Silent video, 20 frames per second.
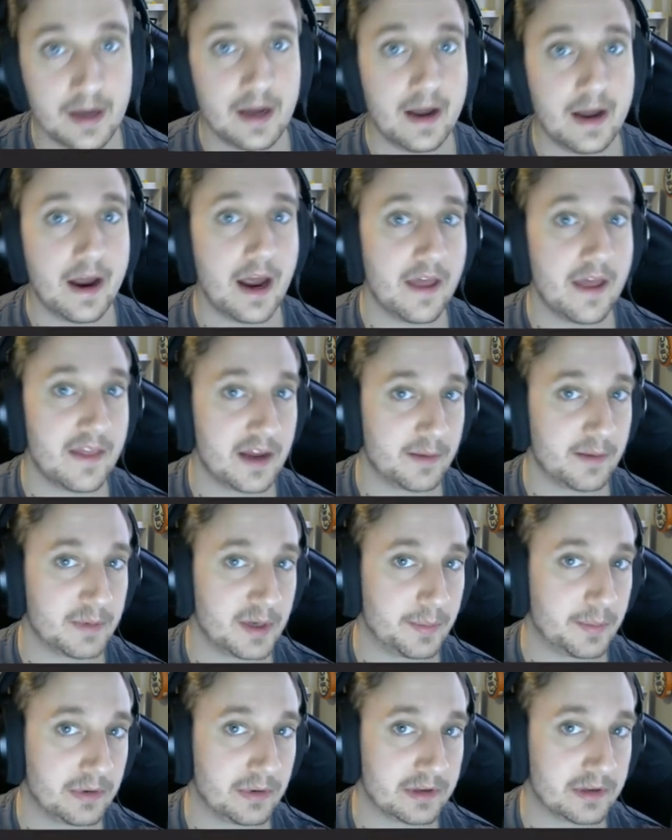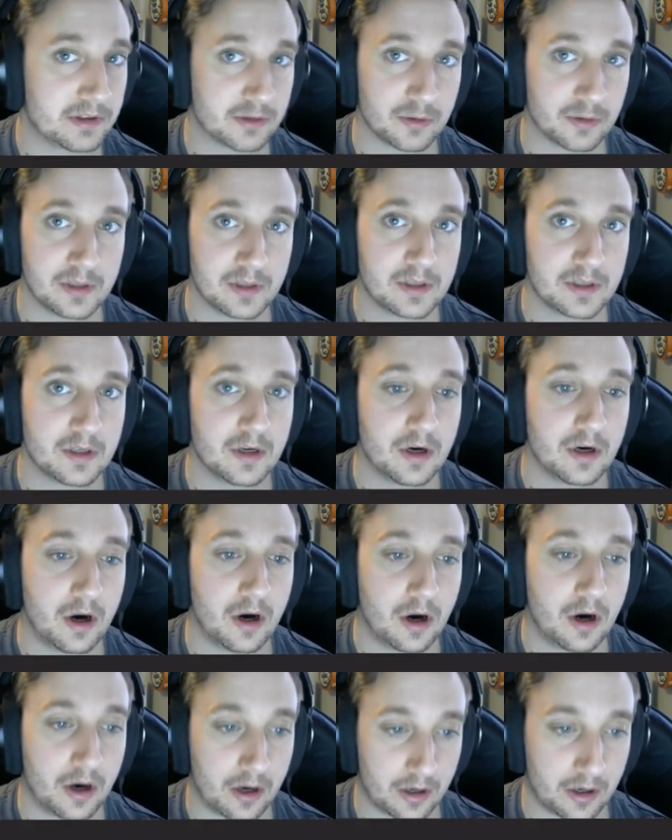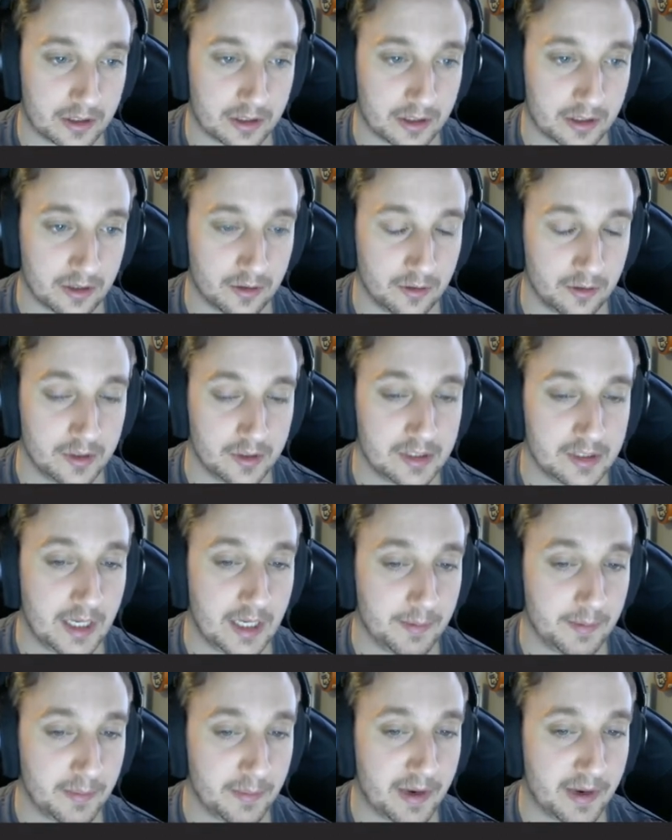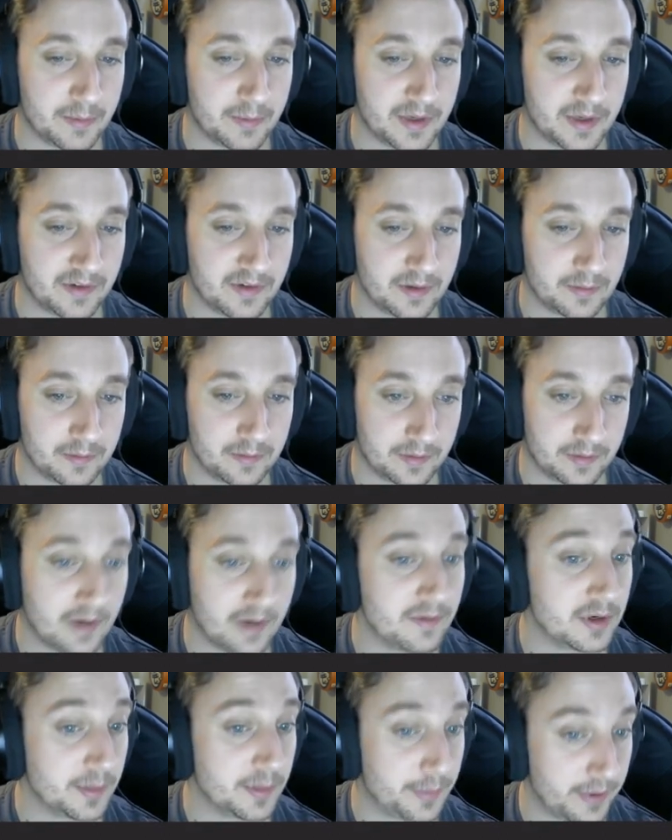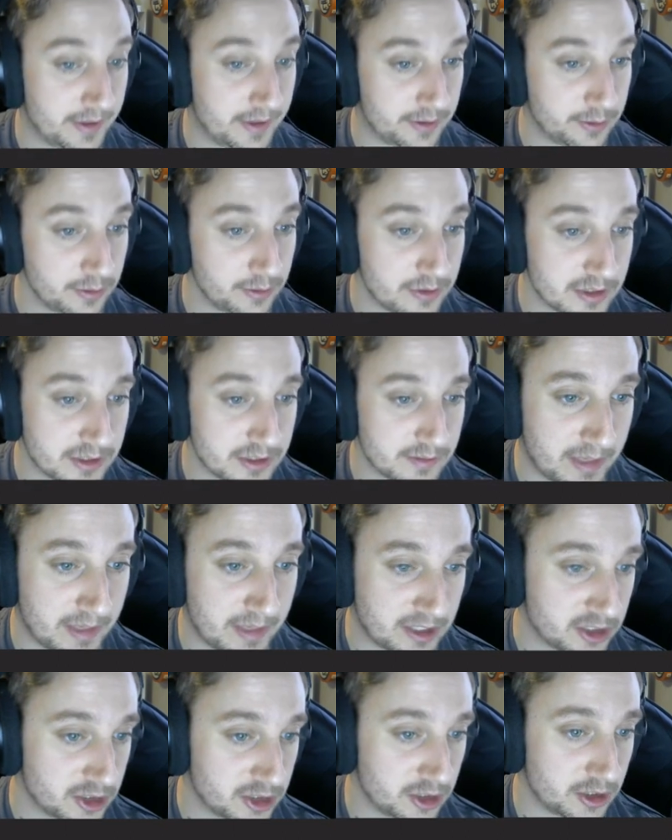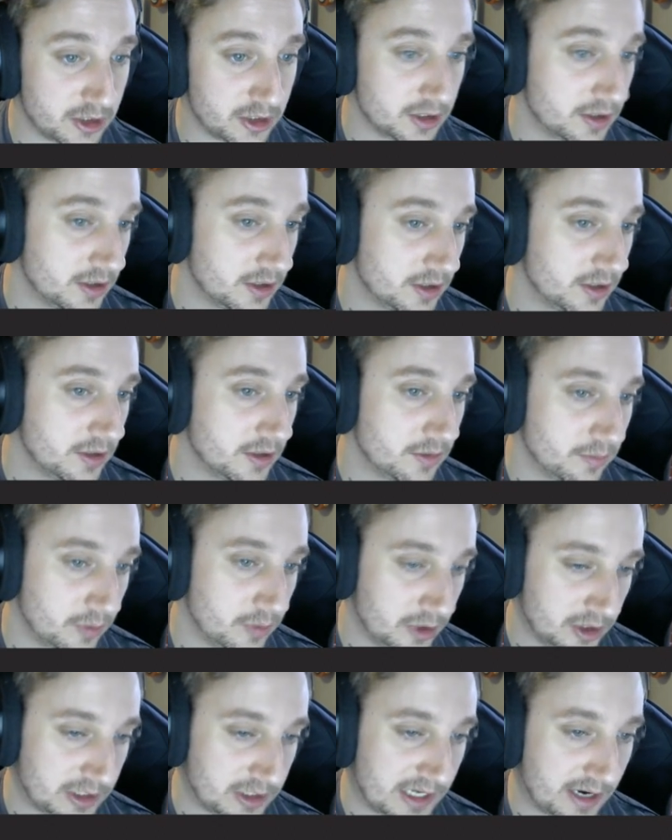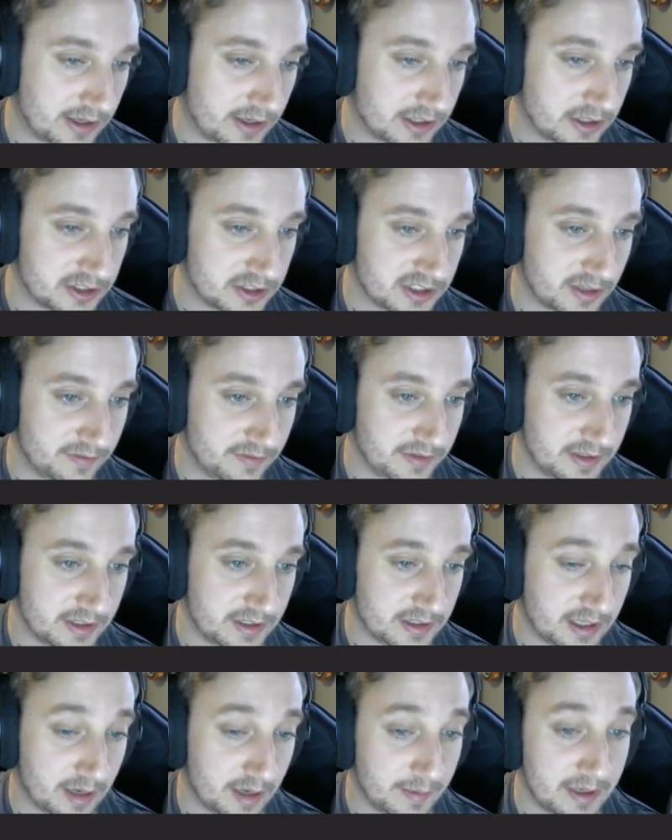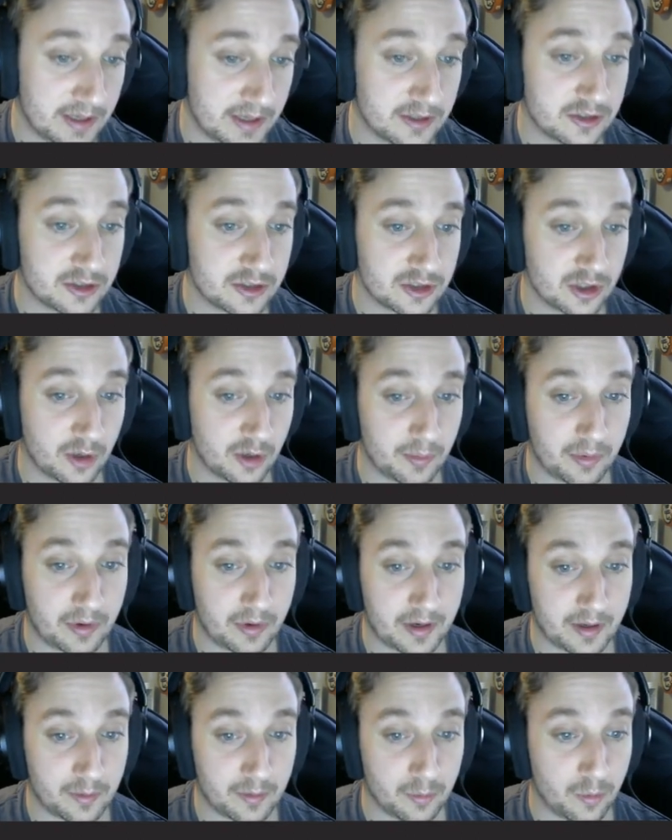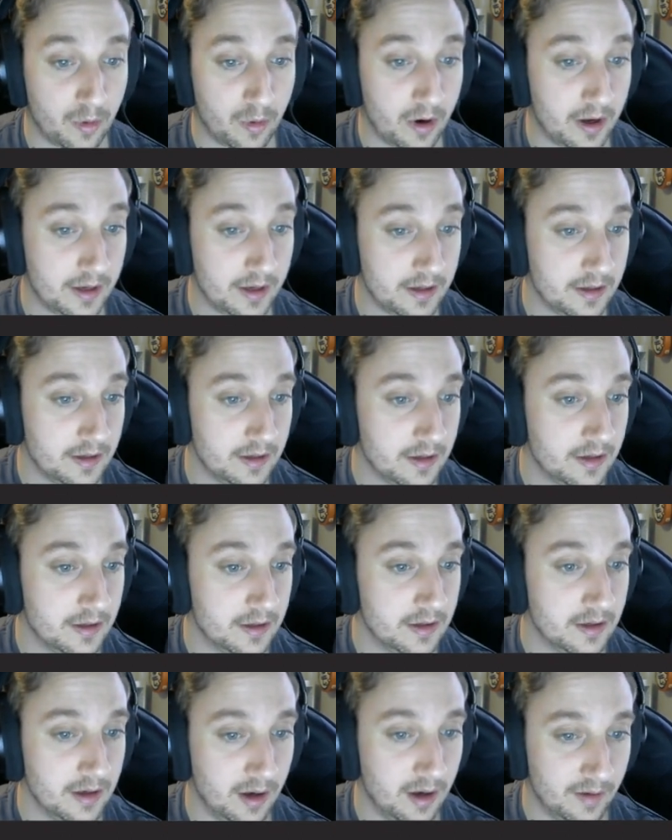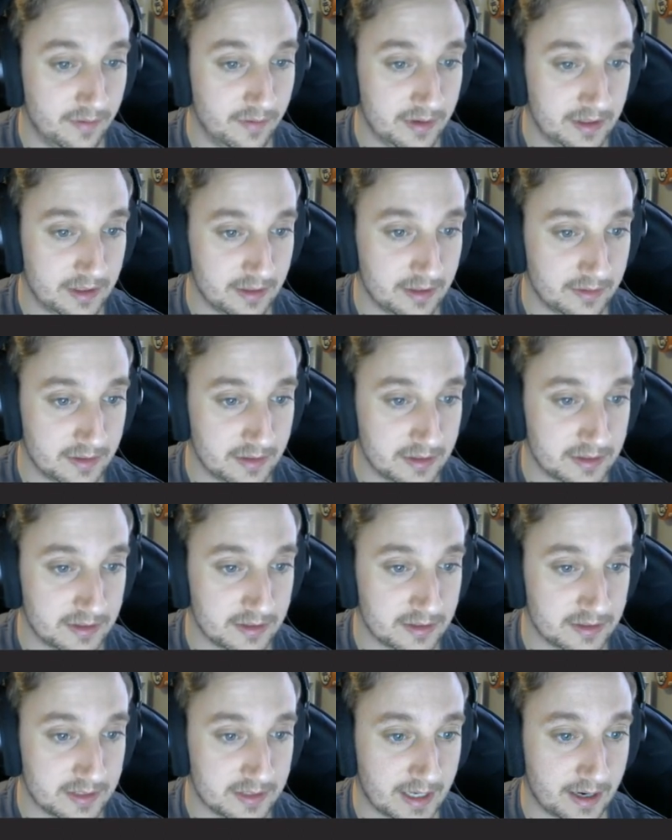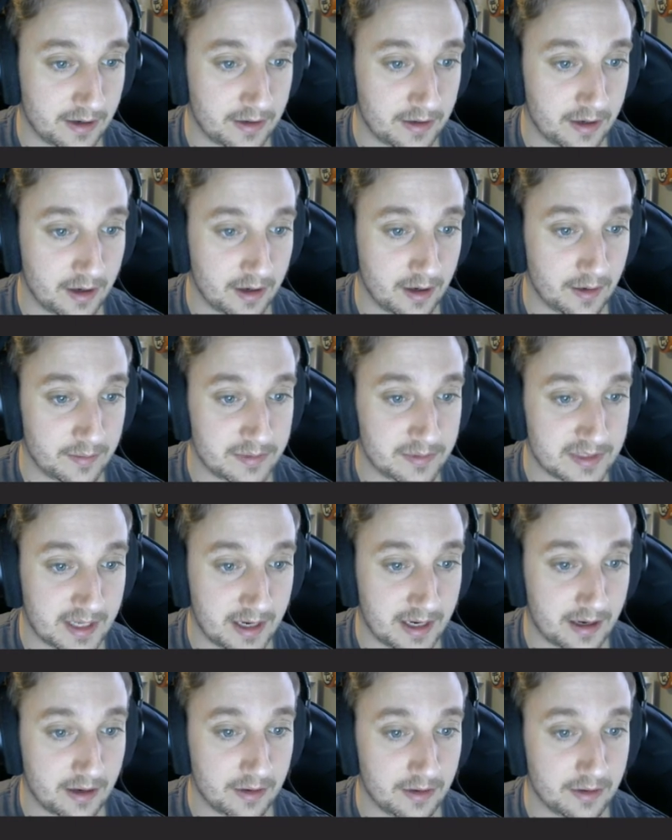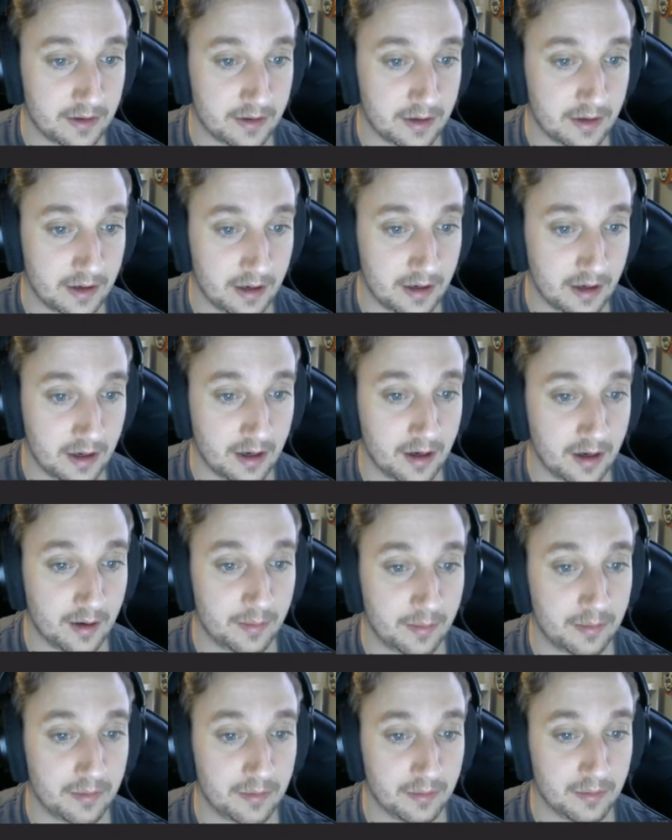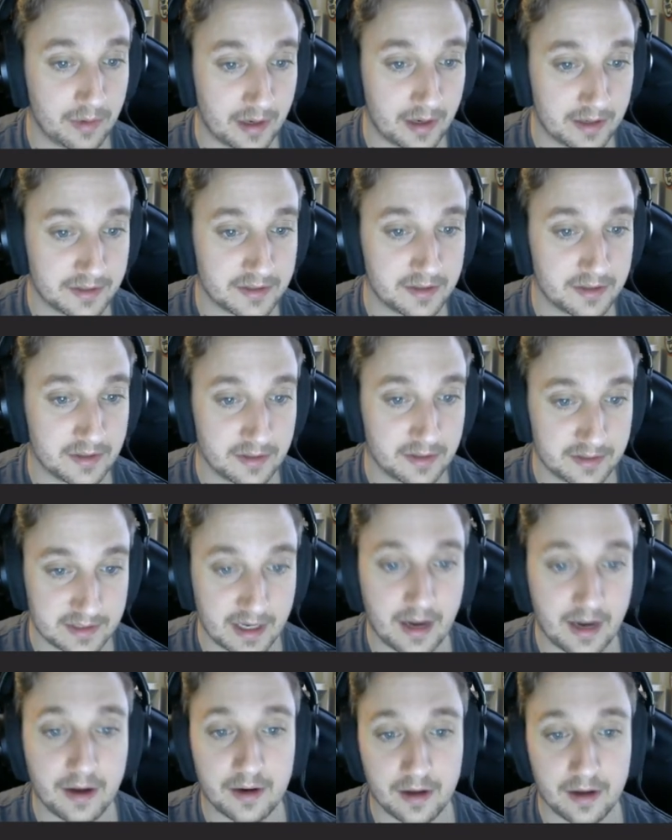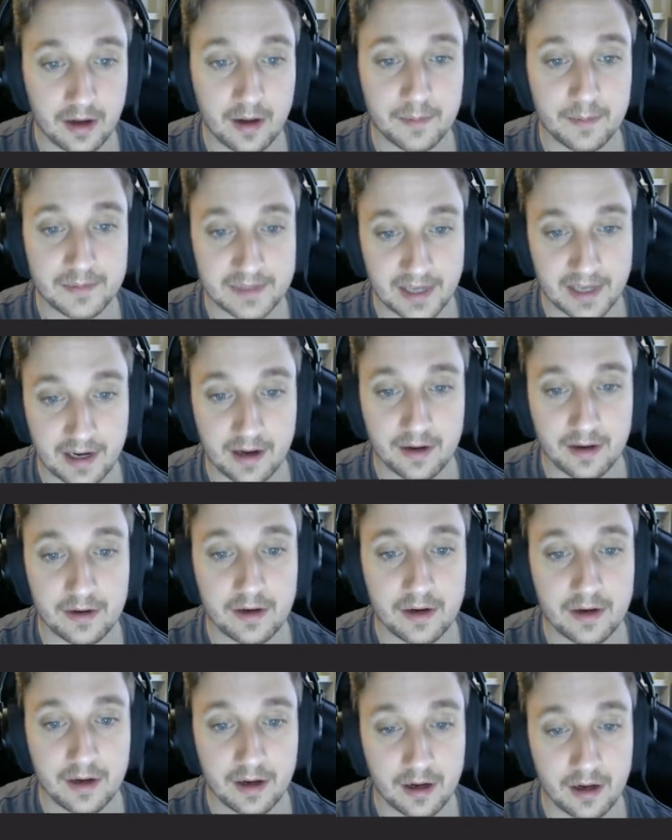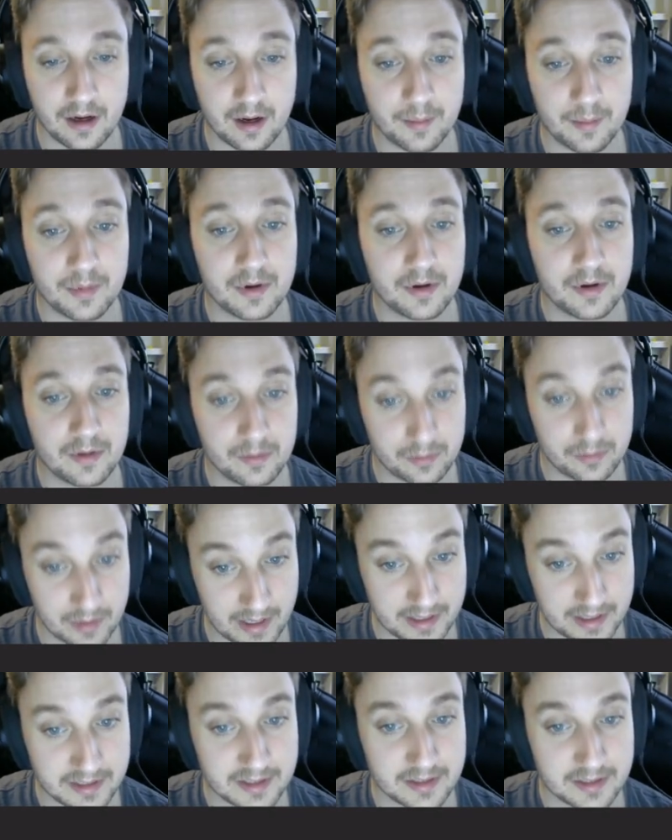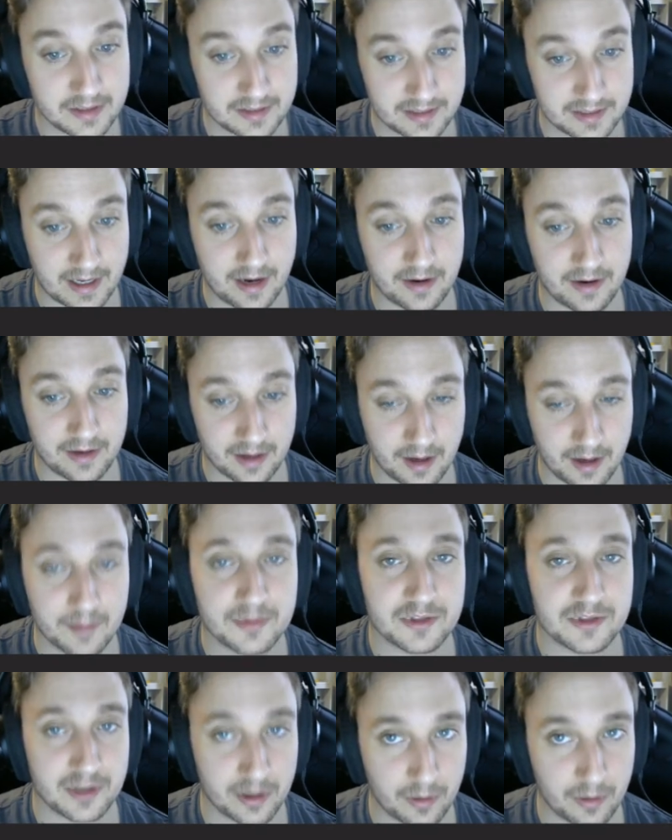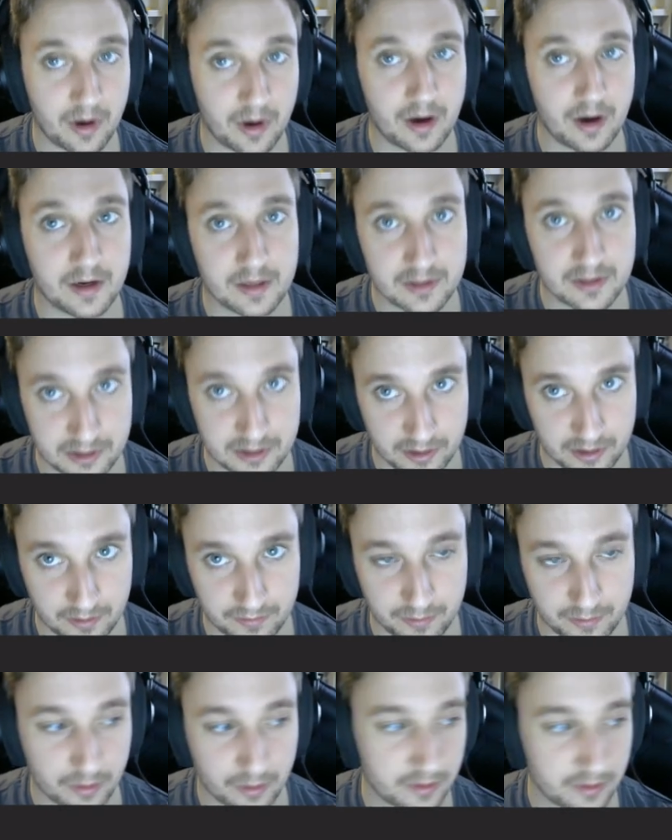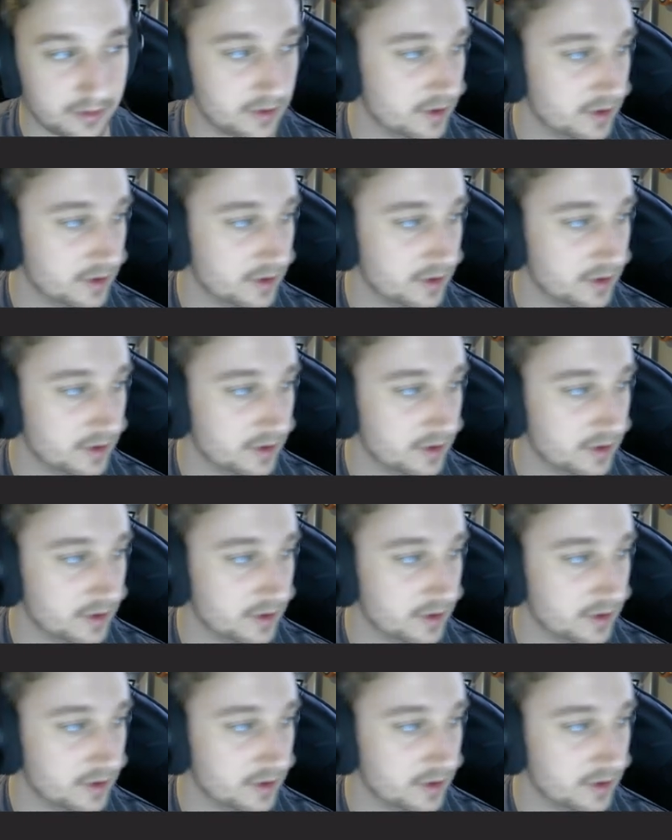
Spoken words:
and then I'm going to play through it arco. Keep in mind, whenever you're playing through this, sure when you're counting yourself in to come in, don't play on one of any of these. Down, up, rest, down, up, rest, down, up, so on and so forth.